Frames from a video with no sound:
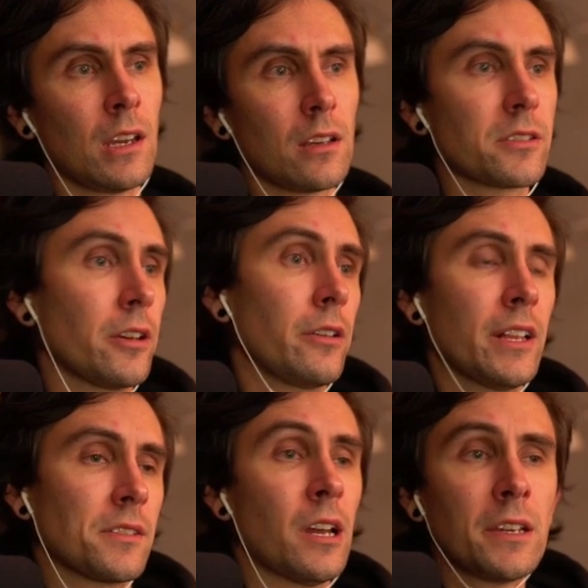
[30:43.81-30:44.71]
So
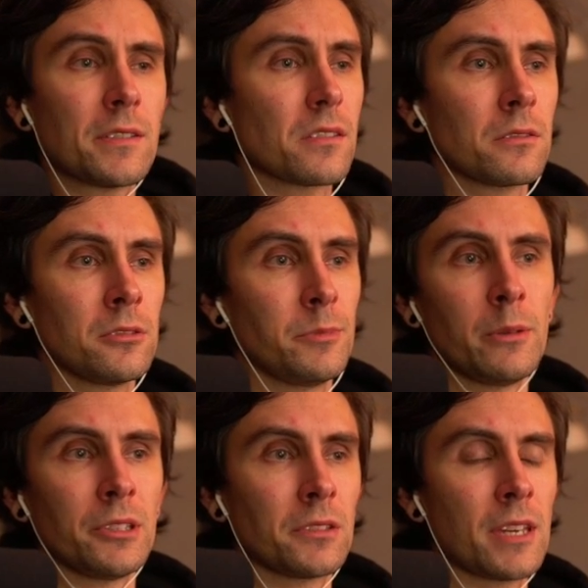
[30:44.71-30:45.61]
that's nice. You'll be able
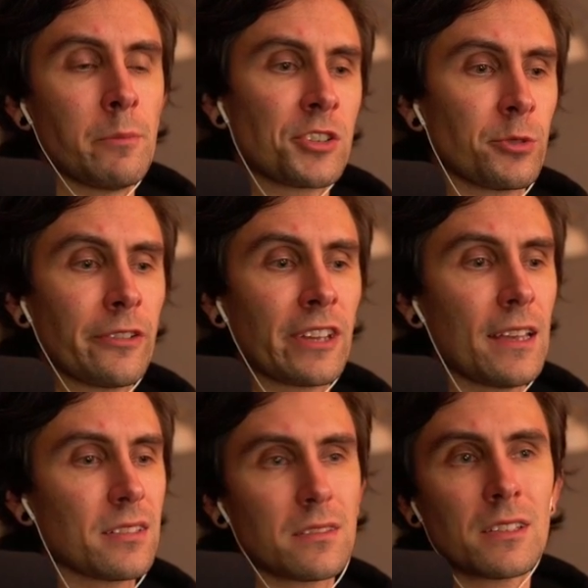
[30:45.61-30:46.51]
to get more swift
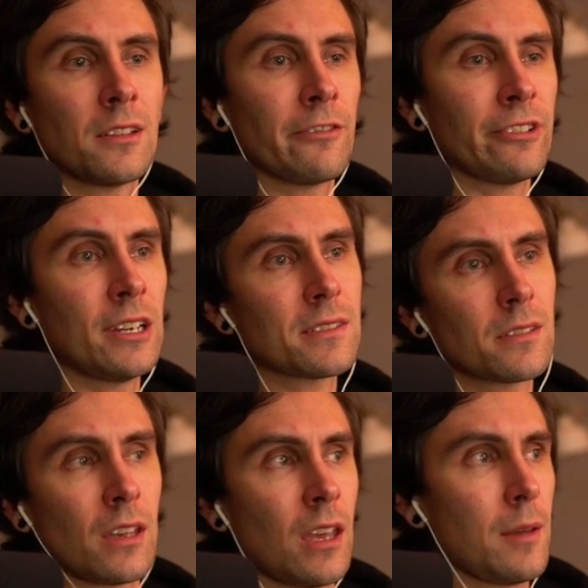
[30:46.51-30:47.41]
casts in the fights,
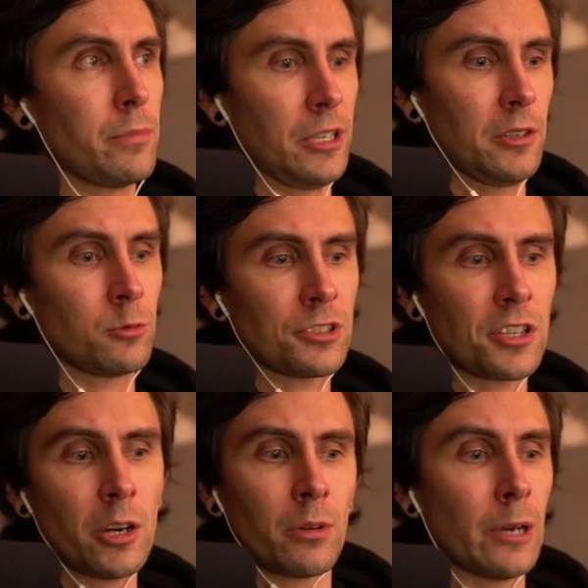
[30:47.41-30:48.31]
but we'll
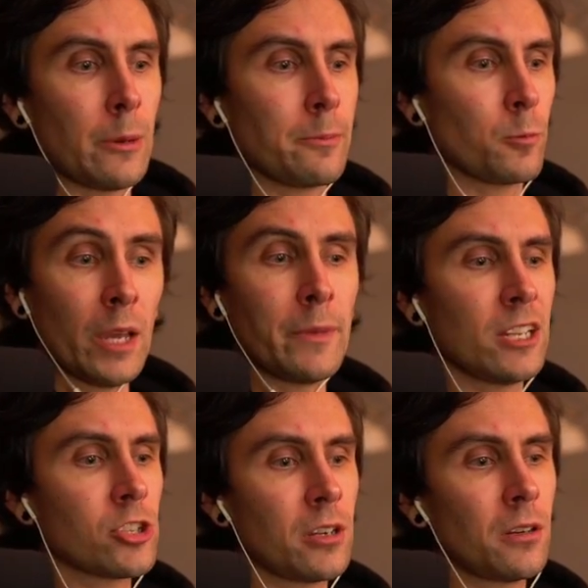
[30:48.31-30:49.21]
start with White Mage here.